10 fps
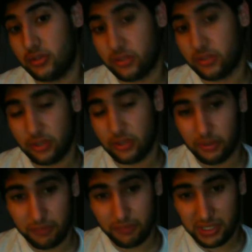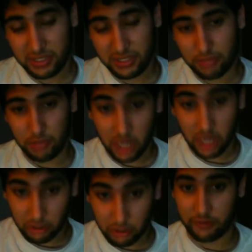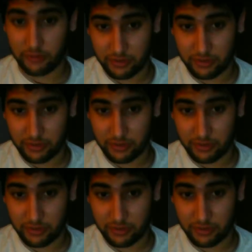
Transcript: don't be so proud of.